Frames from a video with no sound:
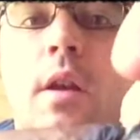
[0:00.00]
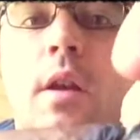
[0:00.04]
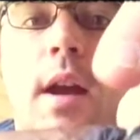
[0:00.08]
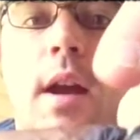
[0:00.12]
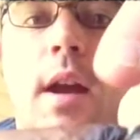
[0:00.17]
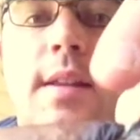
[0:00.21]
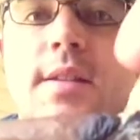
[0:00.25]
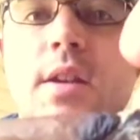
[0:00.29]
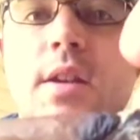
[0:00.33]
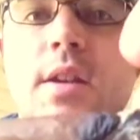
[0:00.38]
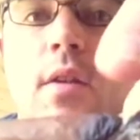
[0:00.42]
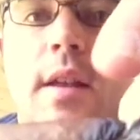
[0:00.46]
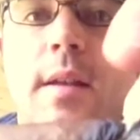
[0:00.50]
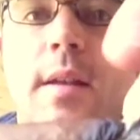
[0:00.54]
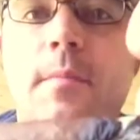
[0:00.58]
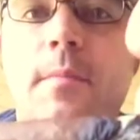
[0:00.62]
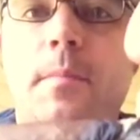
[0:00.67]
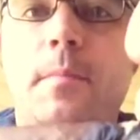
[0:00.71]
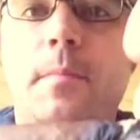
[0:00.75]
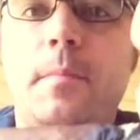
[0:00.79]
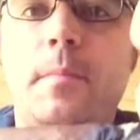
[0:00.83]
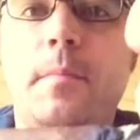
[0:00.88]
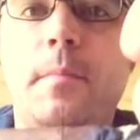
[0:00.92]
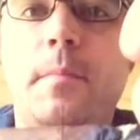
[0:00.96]
And so
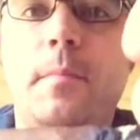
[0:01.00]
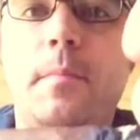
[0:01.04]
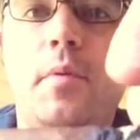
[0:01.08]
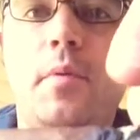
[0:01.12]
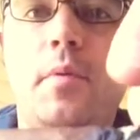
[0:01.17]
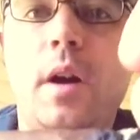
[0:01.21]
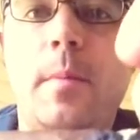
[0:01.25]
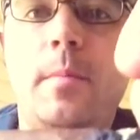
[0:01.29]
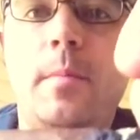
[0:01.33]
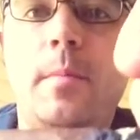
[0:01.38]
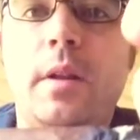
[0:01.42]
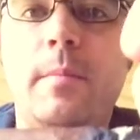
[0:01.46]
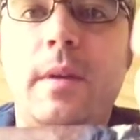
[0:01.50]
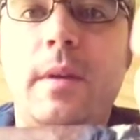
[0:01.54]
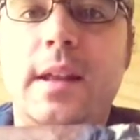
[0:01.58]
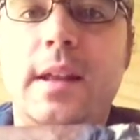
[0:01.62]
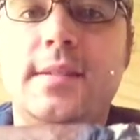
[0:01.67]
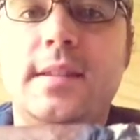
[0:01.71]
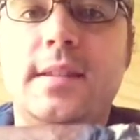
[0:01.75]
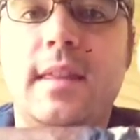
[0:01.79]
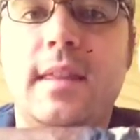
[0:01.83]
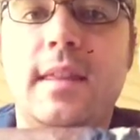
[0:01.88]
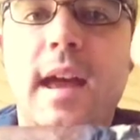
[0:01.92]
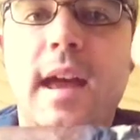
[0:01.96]
it probably
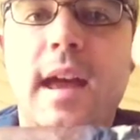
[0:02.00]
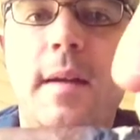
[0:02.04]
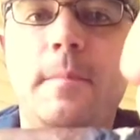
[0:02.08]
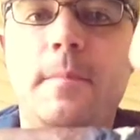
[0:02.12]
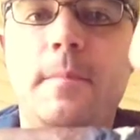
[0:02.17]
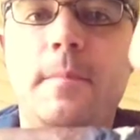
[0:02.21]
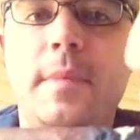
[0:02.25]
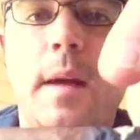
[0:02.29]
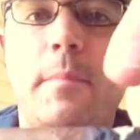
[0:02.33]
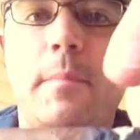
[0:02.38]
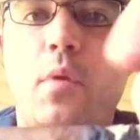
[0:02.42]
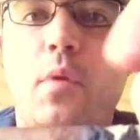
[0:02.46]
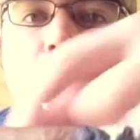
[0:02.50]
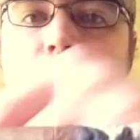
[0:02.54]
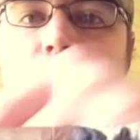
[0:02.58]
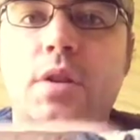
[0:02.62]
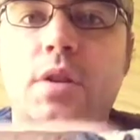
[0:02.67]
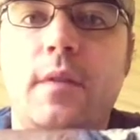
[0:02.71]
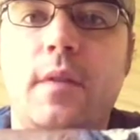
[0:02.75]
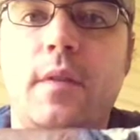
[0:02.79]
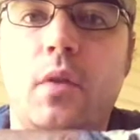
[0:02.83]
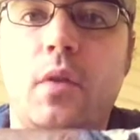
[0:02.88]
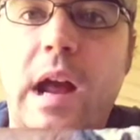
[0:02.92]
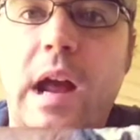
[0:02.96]
means that
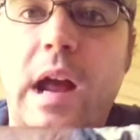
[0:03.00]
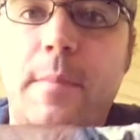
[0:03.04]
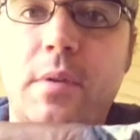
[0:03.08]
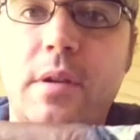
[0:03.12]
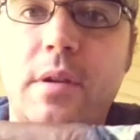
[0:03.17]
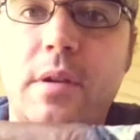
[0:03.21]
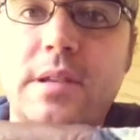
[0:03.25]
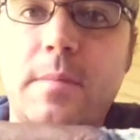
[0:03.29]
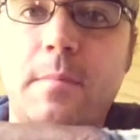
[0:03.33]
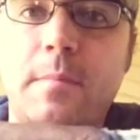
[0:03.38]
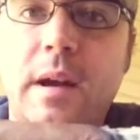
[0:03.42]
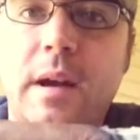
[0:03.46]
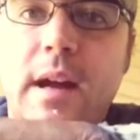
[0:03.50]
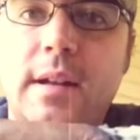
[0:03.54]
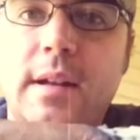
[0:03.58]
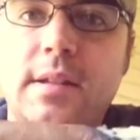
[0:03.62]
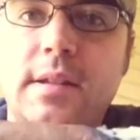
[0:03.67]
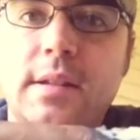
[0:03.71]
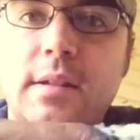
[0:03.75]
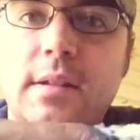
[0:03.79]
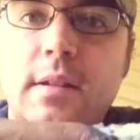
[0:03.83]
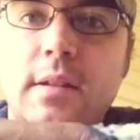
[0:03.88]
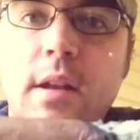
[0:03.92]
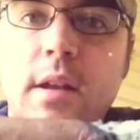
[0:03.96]
portion of the wrapper is
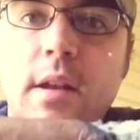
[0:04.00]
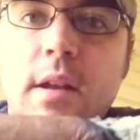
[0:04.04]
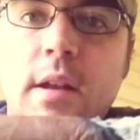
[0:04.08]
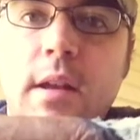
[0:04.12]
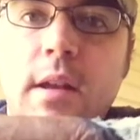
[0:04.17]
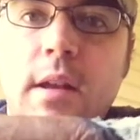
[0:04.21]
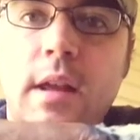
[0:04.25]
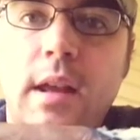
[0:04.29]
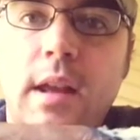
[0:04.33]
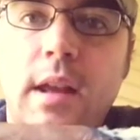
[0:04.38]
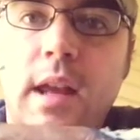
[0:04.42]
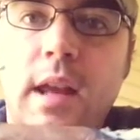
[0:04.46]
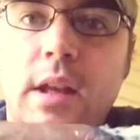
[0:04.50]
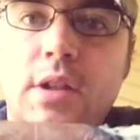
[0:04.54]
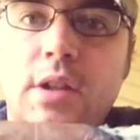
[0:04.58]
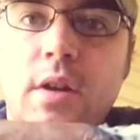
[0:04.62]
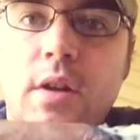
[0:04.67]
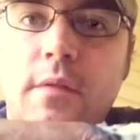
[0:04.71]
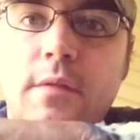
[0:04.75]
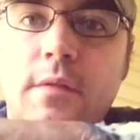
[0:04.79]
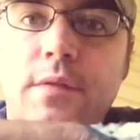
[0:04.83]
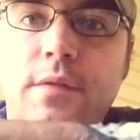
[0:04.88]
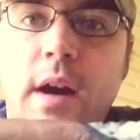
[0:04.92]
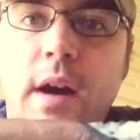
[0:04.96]
about to catch
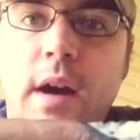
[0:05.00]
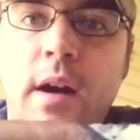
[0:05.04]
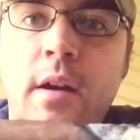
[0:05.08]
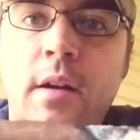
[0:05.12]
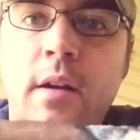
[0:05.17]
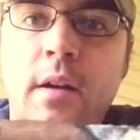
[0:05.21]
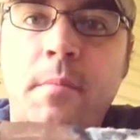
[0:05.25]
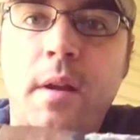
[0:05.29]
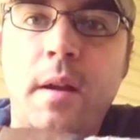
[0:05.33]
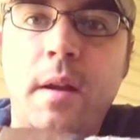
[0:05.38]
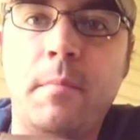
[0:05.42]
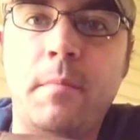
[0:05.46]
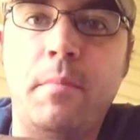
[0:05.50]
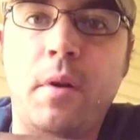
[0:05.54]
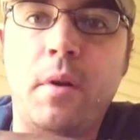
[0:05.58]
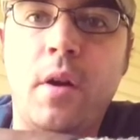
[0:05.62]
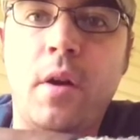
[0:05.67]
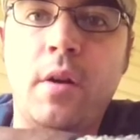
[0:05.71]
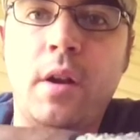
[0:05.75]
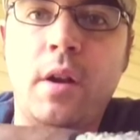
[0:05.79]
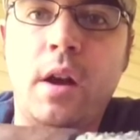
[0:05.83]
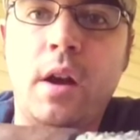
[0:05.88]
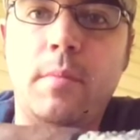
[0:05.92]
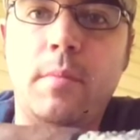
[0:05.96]
on fire and
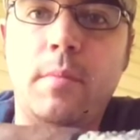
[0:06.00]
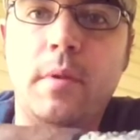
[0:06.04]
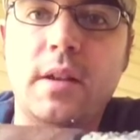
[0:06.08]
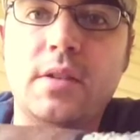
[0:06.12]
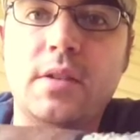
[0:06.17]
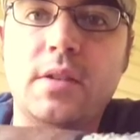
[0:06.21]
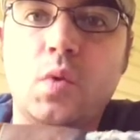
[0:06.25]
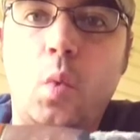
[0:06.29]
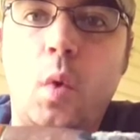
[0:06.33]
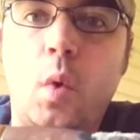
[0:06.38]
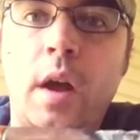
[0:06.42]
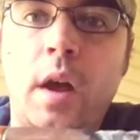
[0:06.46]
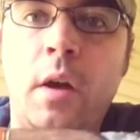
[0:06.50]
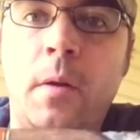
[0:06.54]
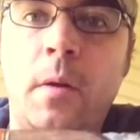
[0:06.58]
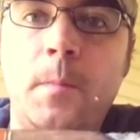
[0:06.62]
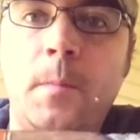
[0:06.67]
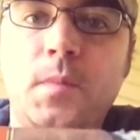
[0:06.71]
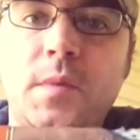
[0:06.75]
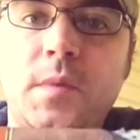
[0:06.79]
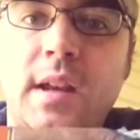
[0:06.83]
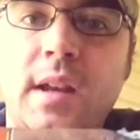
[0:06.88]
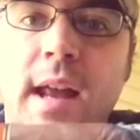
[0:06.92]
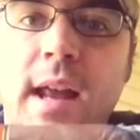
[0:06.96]
burn up as
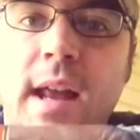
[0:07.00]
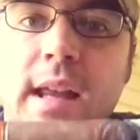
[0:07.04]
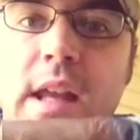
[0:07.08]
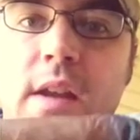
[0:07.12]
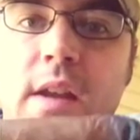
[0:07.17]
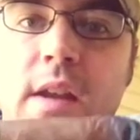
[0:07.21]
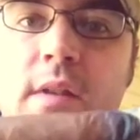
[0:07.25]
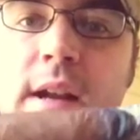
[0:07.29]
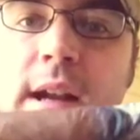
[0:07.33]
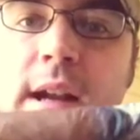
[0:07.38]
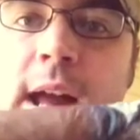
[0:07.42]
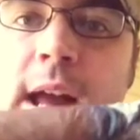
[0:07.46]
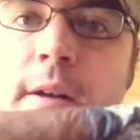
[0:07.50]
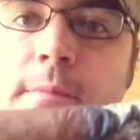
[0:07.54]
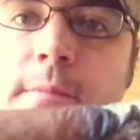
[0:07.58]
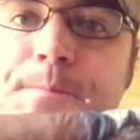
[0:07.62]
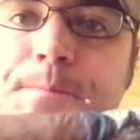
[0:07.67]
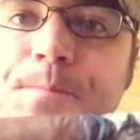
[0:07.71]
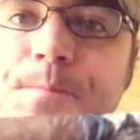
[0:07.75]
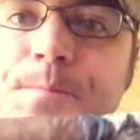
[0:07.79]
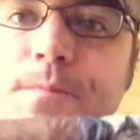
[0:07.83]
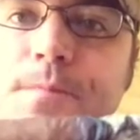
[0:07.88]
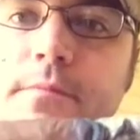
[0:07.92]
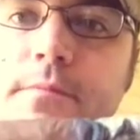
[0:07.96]
well to kind of even it
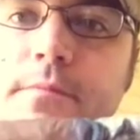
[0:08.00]
out.